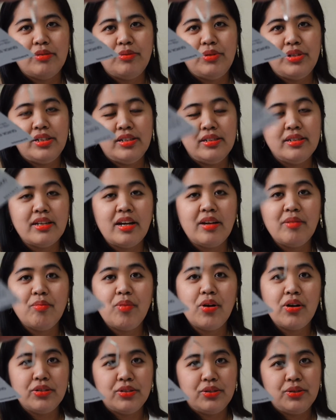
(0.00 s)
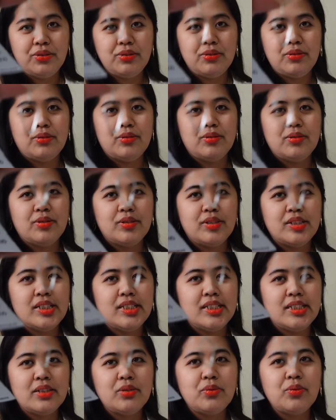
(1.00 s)
which is I bought two.
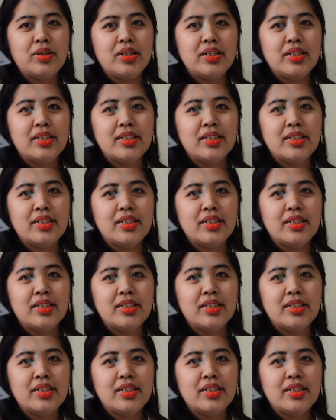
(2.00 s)
One.